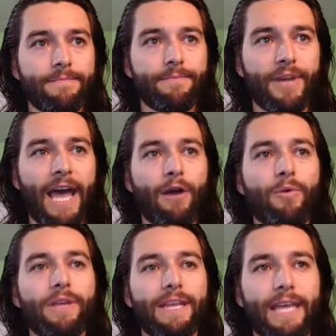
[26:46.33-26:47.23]
But how are
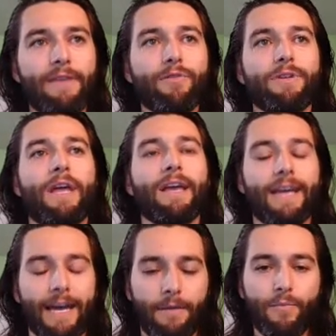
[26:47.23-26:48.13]
we getting everyone
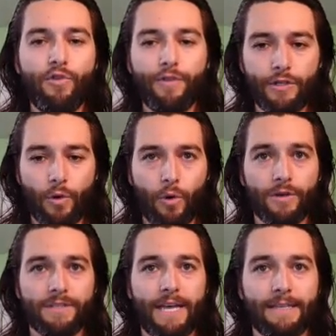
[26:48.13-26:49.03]
kind of moving
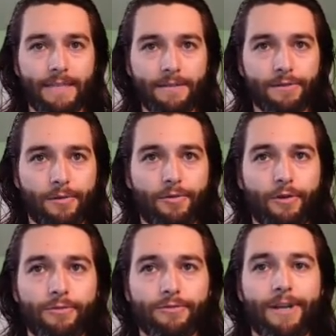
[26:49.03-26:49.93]
towards that center
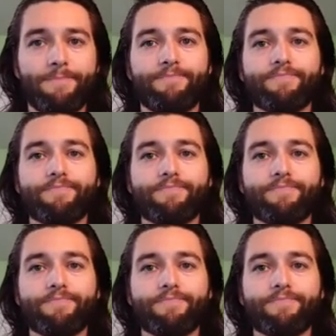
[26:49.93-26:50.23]
approach, right?